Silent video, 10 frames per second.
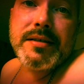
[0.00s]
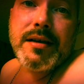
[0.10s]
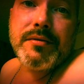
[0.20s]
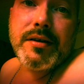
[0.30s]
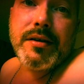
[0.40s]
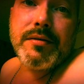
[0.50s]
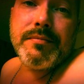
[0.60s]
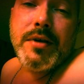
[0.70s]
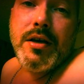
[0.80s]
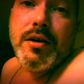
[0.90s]
out there,
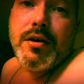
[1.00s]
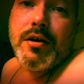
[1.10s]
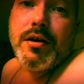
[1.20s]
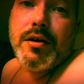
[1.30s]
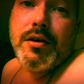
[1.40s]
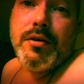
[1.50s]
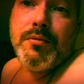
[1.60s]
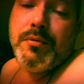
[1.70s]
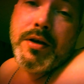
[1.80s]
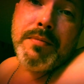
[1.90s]

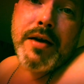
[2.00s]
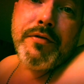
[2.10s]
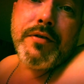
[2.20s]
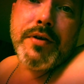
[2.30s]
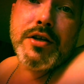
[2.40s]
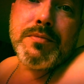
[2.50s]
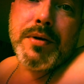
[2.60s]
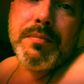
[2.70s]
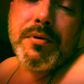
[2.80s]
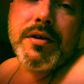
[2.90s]
we can make fun of Asian
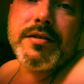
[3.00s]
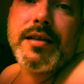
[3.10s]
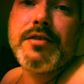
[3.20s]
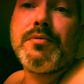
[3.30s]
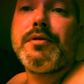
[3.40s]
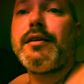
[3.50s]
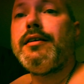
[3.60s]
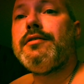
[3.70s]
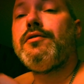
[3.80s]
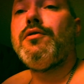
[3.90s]
people because that's what the
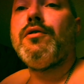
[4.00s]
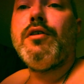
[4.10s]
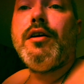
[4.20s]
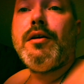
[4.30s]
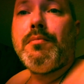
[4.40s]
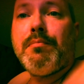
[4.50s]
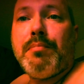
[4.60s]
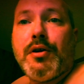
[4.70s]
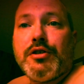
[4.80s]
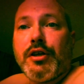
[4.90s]
kids call
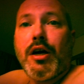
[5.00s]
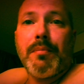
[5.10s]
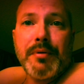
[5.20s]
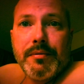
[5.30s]
punching up.